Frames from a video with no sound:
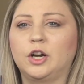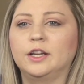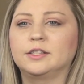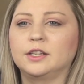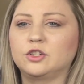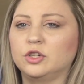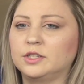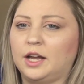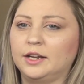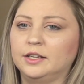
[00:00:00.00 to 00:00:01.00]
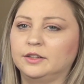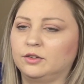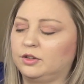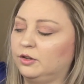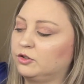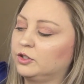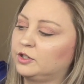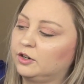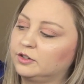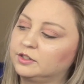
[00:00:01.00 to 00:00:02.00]
It's such a tiny little closure, it's
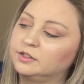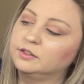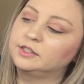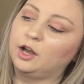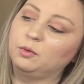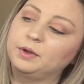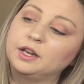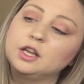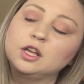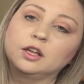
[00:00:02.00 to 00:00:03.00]
hard to tell, but